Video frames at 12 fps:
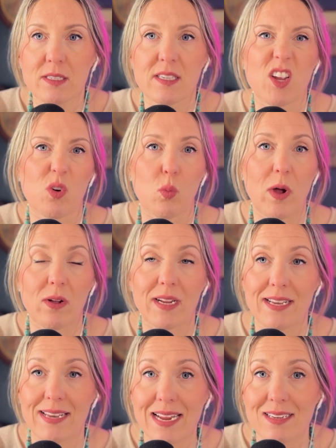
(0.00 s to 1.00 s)
They're well
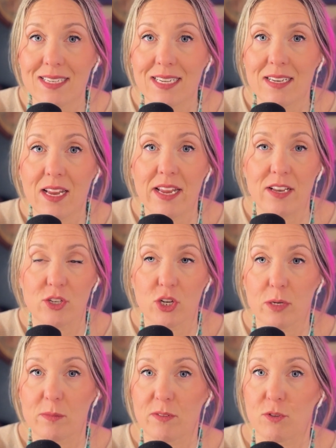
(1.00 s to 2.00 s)
connected in
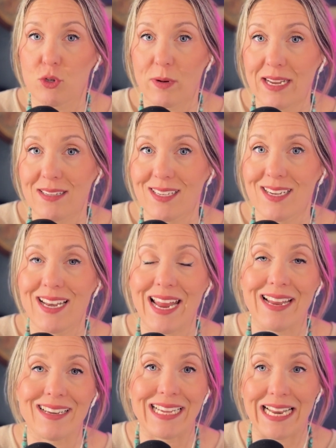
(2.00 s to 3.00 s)
terms of transit
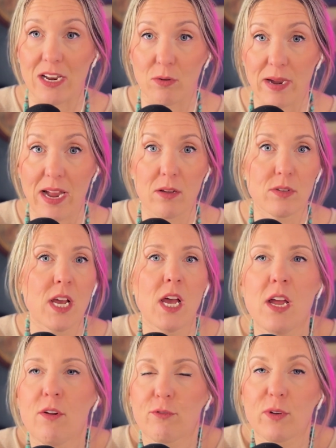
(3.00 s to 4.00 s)
and getting around.
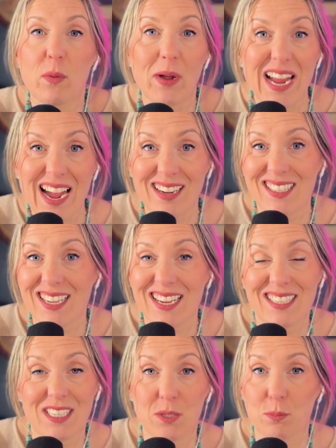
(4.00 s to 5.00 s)
Freeway
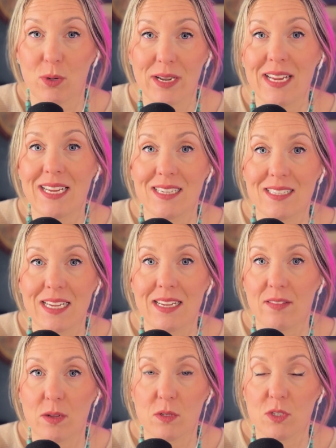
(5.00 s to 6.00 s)
access is pretty easy in
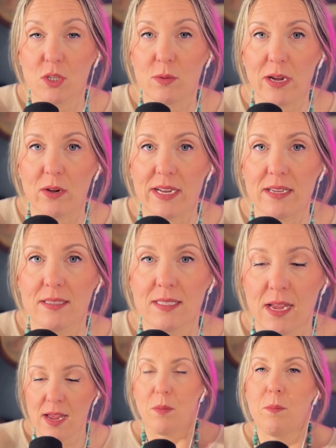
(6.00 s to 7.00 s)
those two areas.
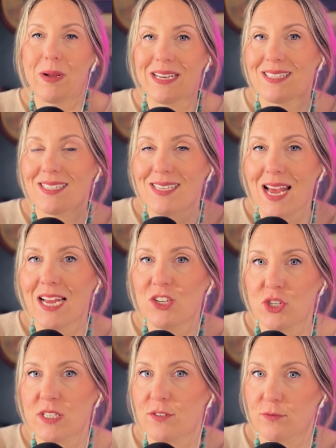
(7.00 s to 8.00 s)
But it's not
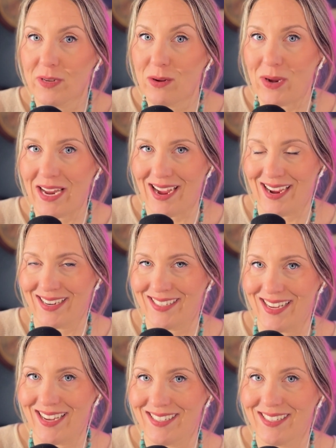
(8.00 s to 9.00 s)
just freeway
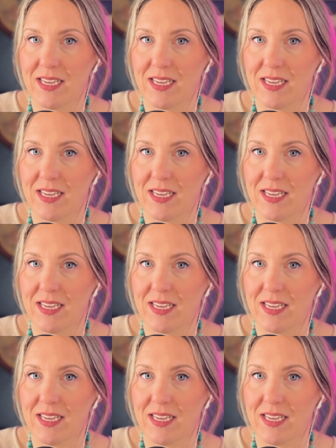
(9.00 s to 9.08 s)
access.